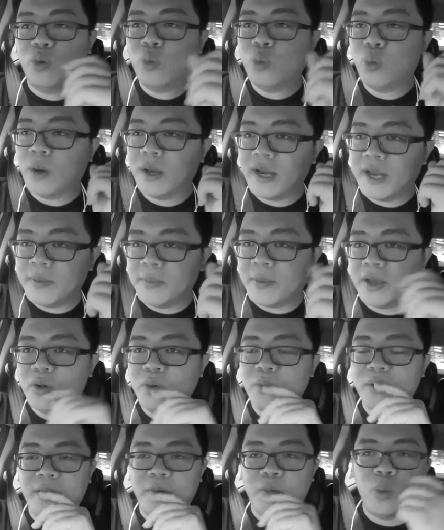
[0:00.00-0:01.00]
What am I
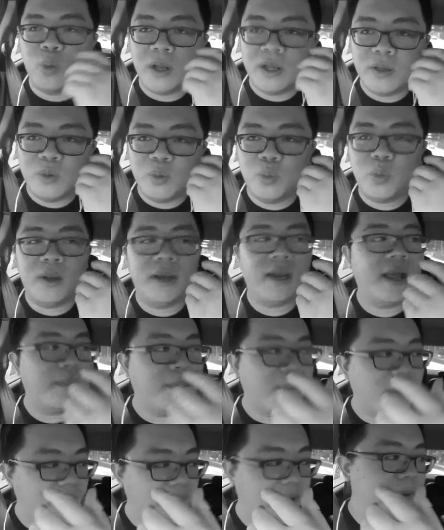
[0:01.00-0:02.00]
good at? What
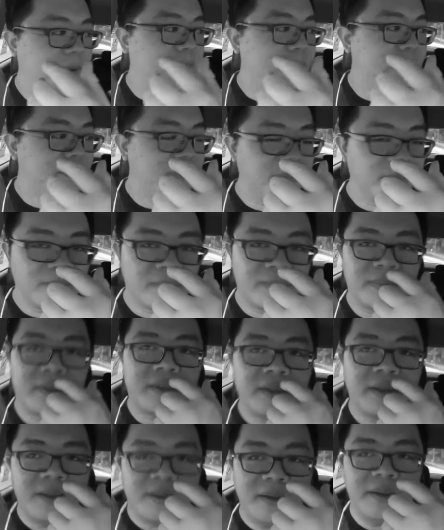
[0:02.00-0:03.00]
am I
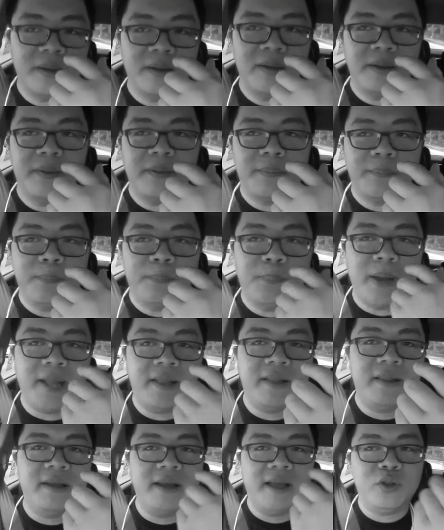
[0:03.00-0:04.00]

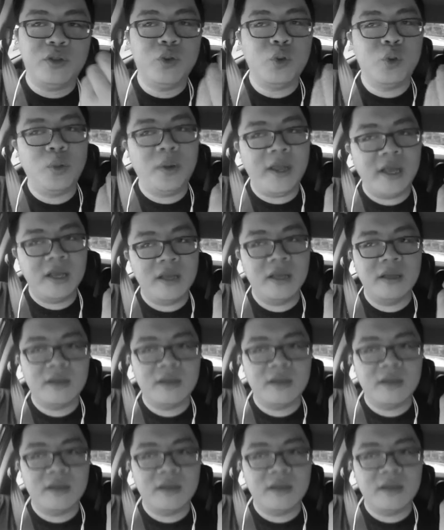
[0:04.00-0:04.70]
better at doing